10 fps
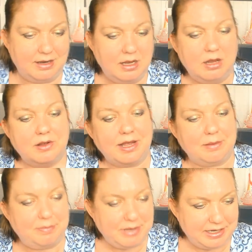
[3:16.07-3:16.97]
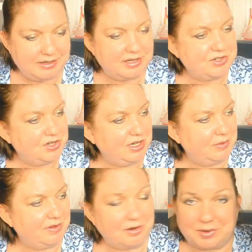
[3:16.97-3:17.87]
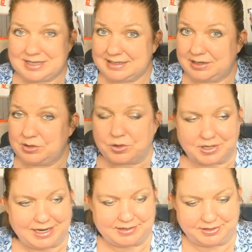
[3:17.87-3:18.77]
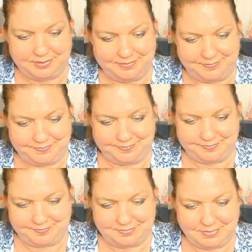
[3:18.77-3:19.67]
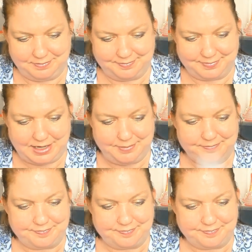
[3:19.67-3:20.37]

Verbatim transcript: Okay, bean tagine with harissa and coriander. Okay.